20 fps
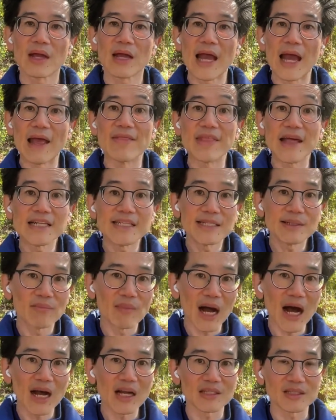and then
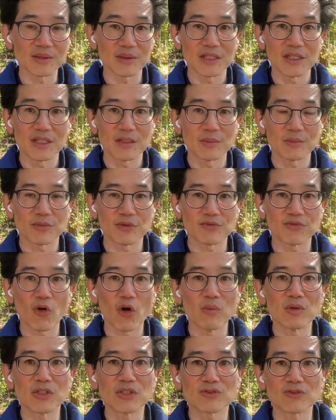demand
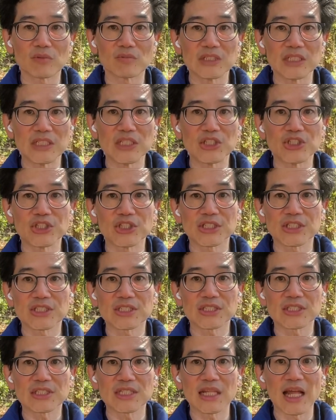performance from
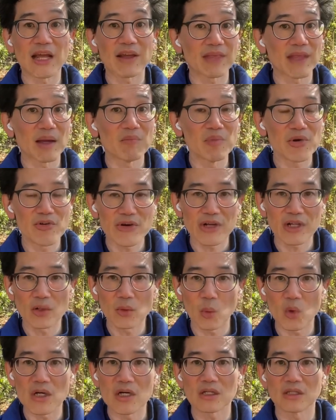teachers like they are miracle
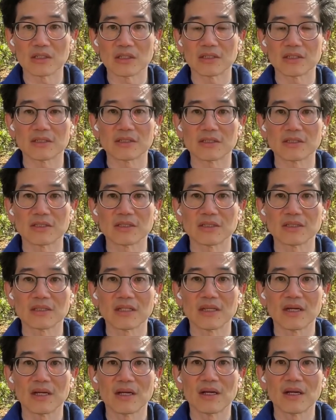workers.
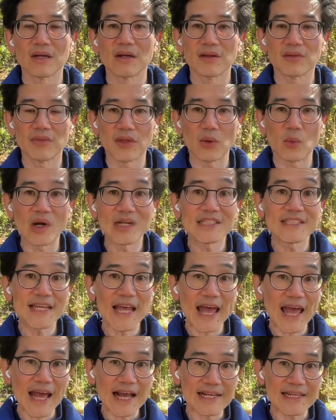They want
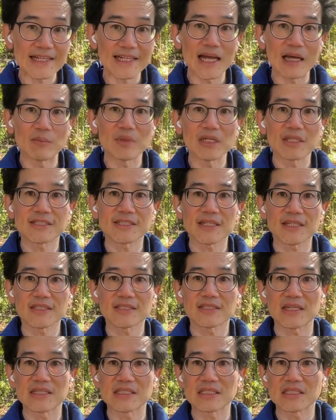academic
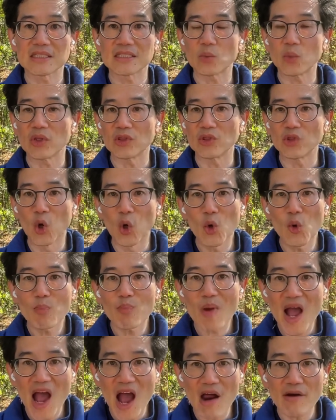success with no
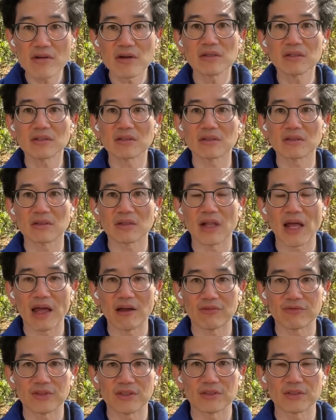parental
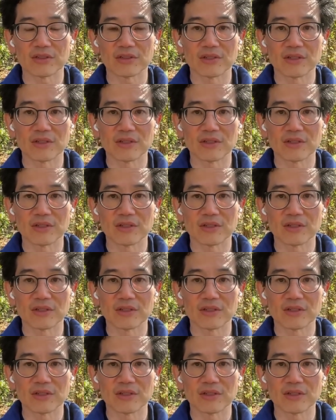effort,